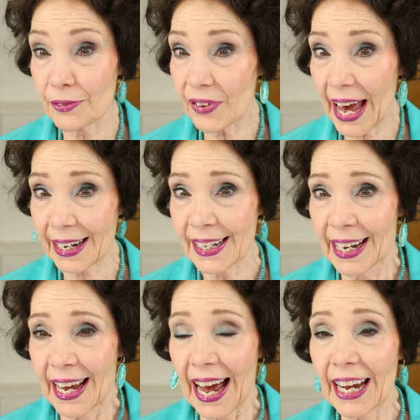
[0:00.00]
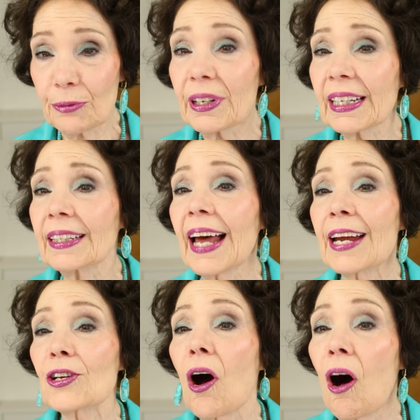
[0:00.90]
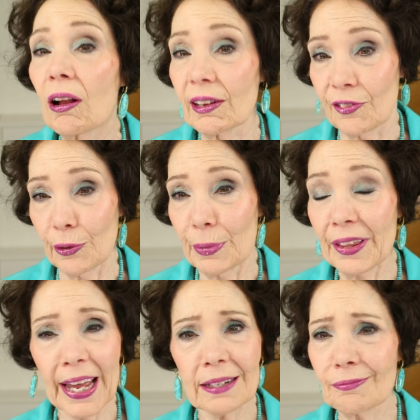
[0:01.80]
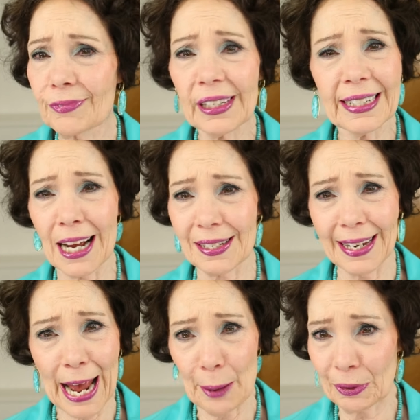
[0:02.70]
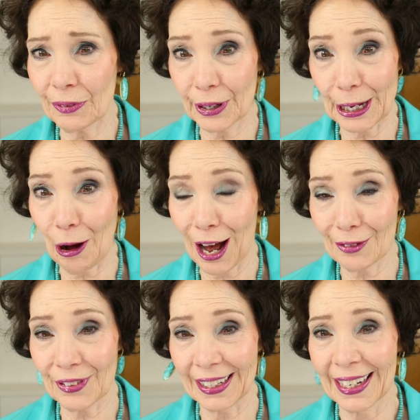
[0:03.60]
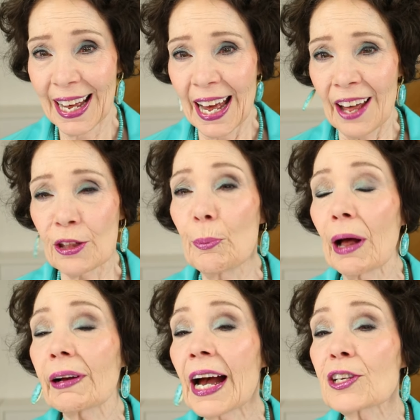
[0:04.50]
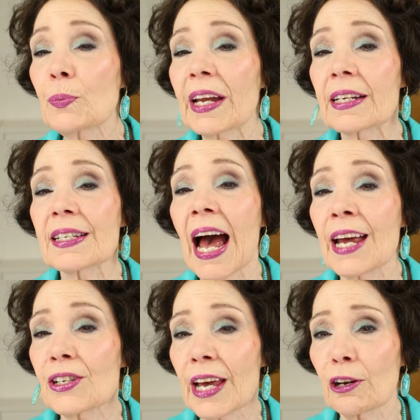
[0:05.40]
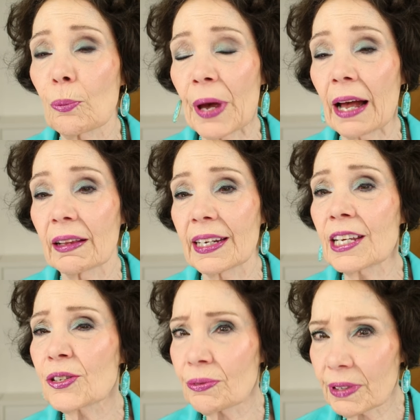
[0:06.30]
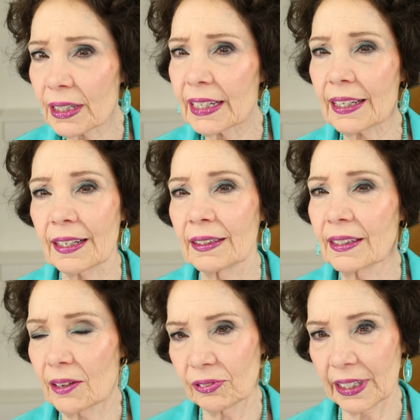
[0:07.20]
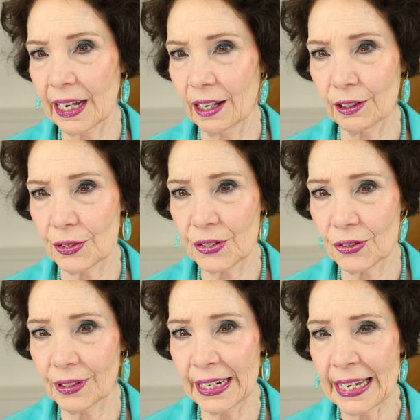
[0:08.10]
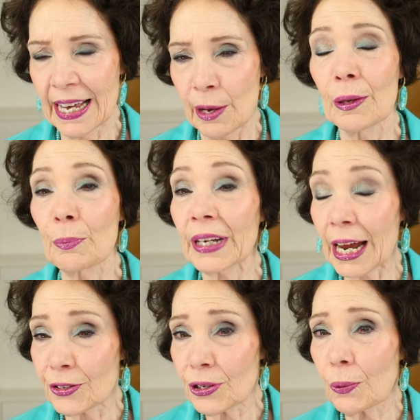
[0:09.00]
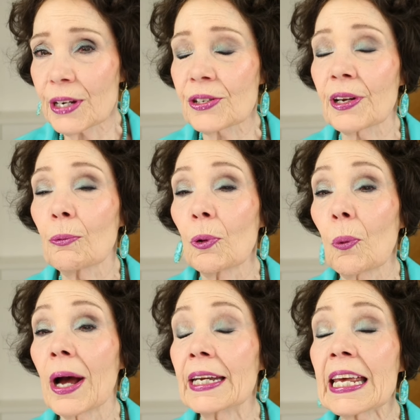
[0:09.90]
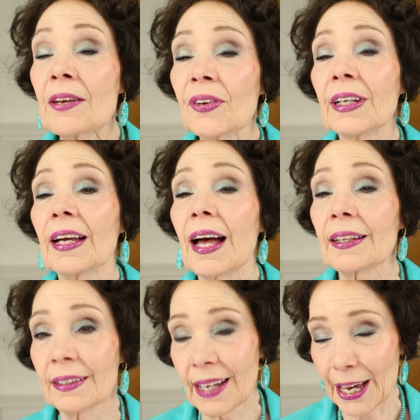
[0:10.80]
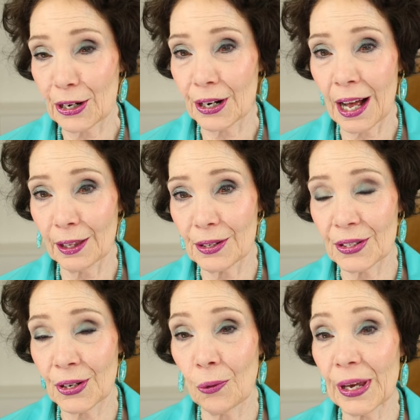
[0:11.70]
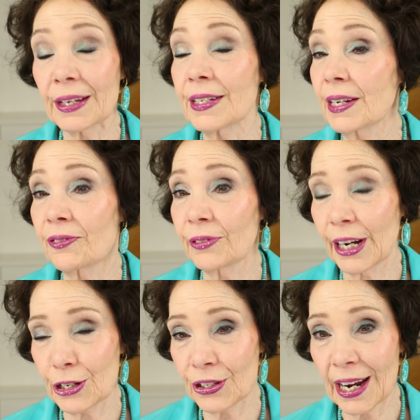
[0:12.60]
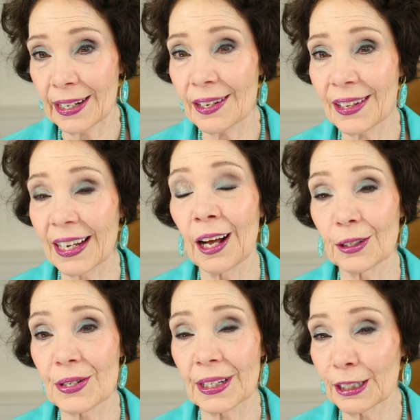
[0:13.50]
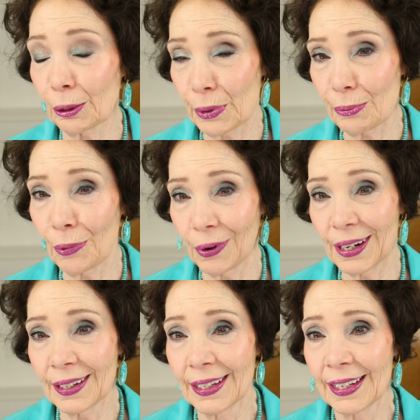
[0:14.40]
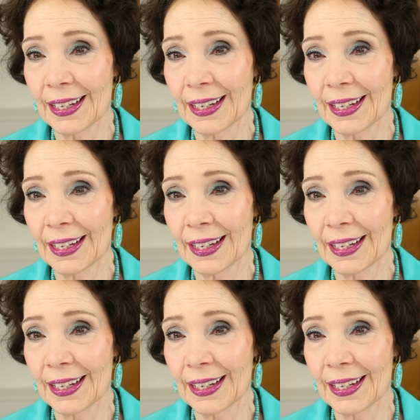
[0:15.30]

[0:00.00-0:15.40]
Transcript: In fact, I really liked all of them, and that really doesn't happen very often. The Melt Cosmetics eyeshadow palette is really a lovely color story, but I do wish there were one even lighter color so we could differentiate the colors a little bit more.